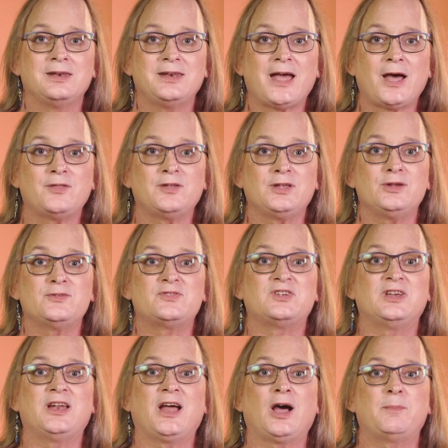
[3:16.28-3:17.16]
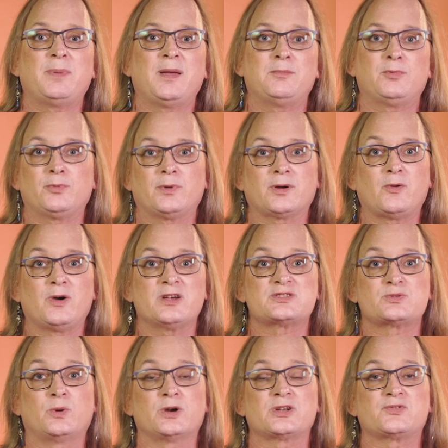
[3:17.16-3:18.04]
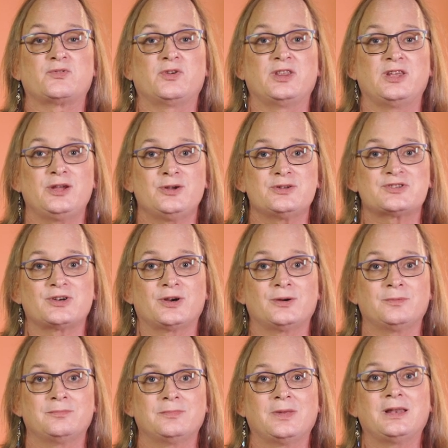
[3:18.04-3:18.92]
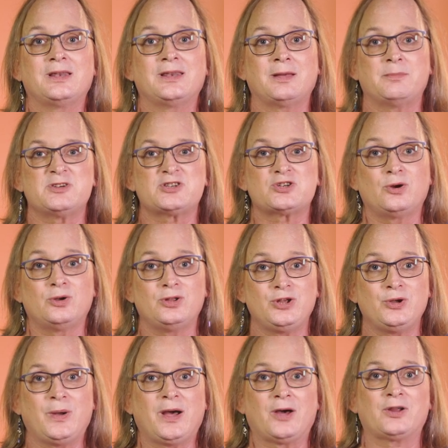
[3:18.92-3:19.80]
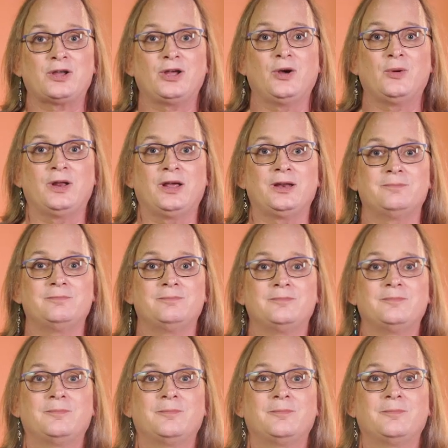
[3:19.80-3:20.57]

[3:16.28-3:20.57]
Now that you've seen how Payment Request works for the user, let me show you how to code it.